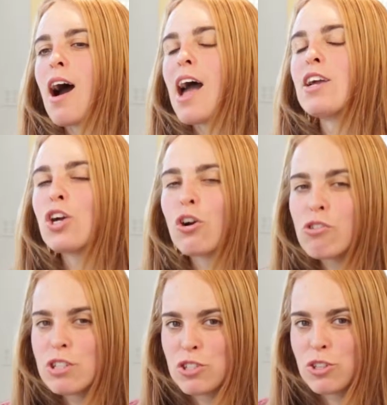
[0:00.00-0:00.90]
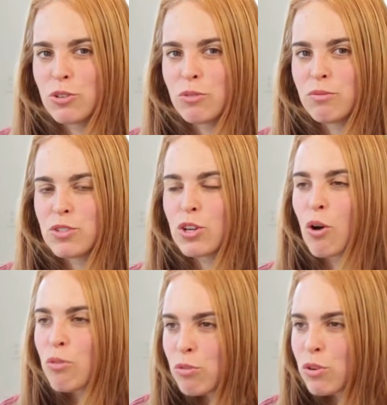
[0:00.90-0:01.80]
I encourage you to
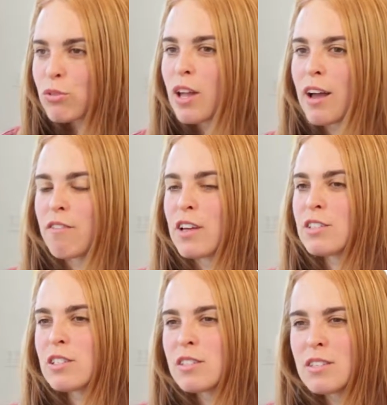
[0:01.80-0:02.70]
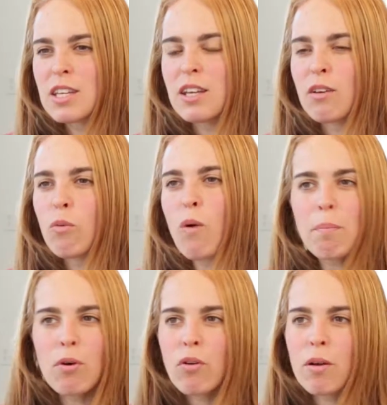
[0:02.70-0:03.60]
go through your life and to see what
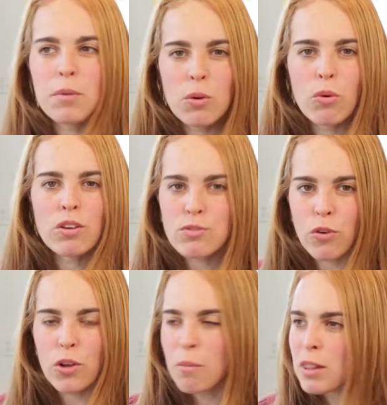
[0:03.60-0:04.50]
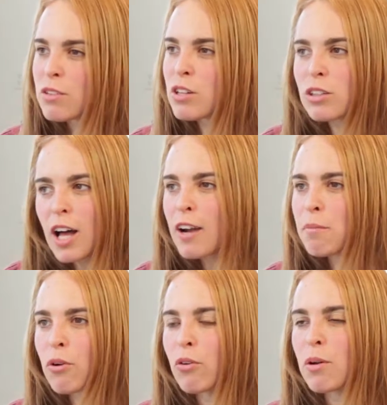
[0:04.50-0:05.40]
programming works for you. I mean, there's a lot
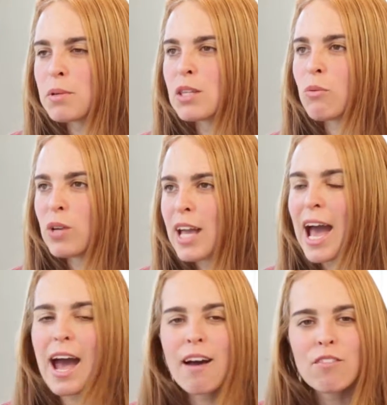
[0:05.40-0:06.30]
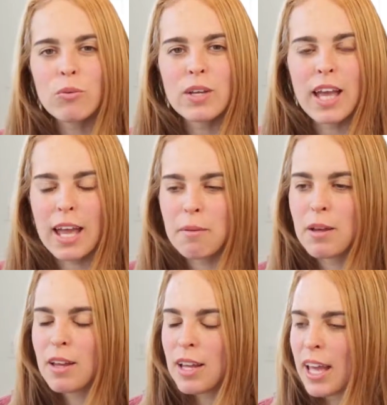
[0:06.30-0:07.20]
of programming that we have that we came
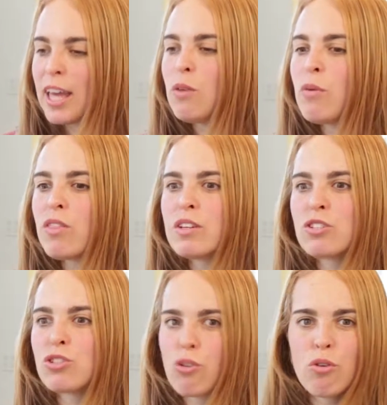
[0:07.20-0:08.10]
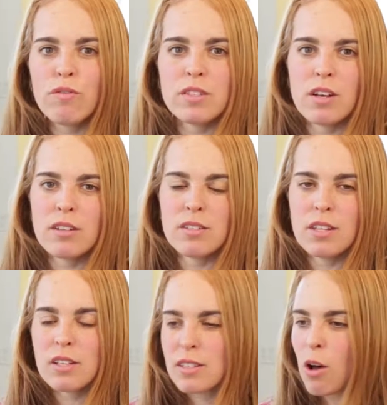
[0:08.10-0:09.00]
in with that serves us,
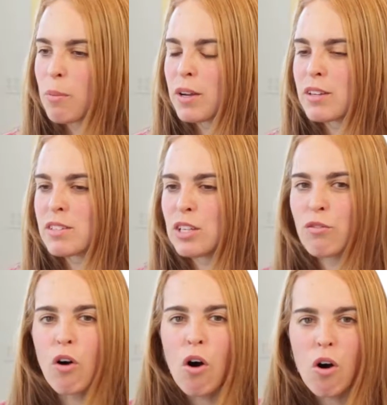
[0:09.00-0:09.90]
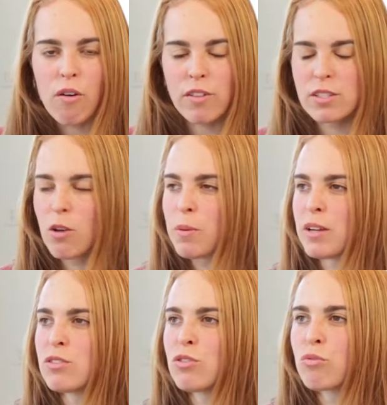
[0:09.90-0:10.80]
that's helping us evolve, that's helping
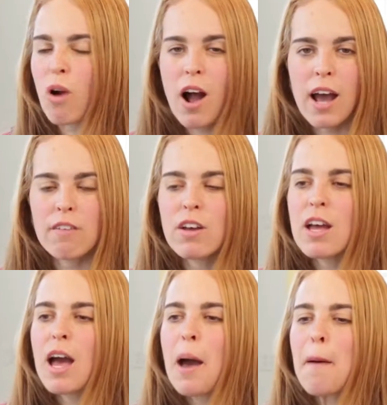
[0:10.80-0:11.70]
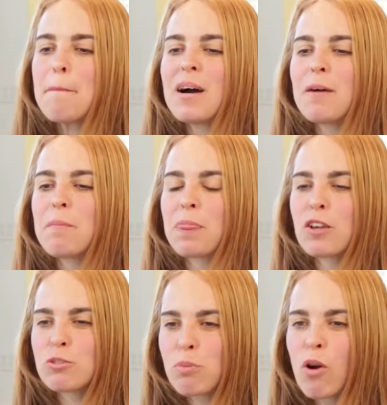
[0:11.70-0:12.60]
us thrive. But
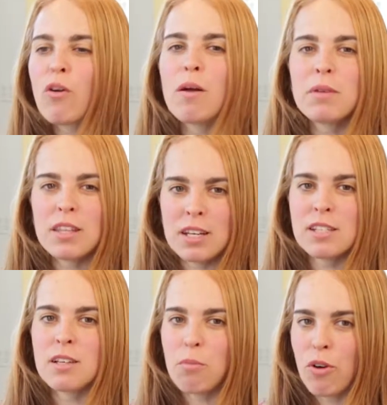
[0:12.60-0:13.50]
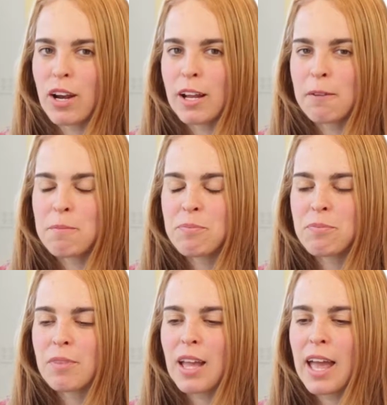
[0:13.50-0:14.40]
there's programming that needs upgrading.
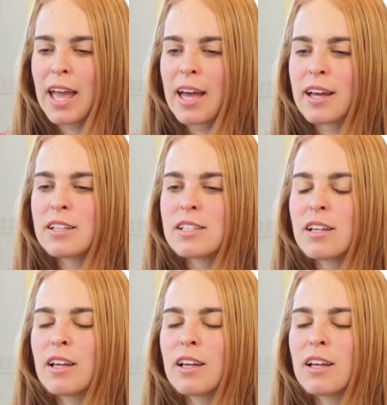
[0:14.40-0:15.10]
And